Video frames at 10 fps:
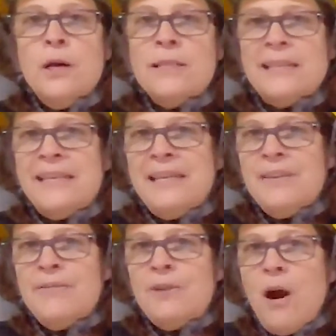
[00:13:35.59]
to
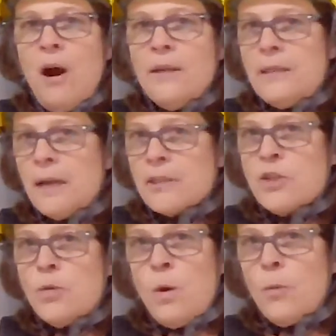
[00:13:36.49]
give context
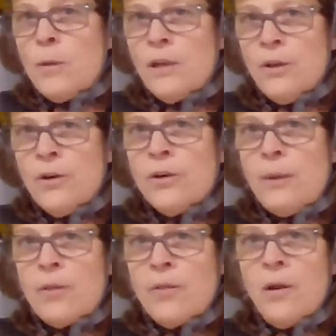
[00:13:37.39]
to what we had learned
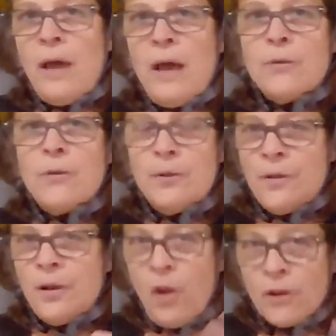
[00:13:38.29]
about how the
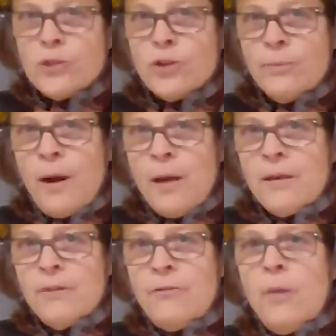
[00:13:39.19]
larger
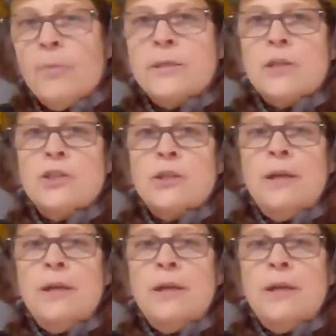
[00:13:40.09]
body of fall protection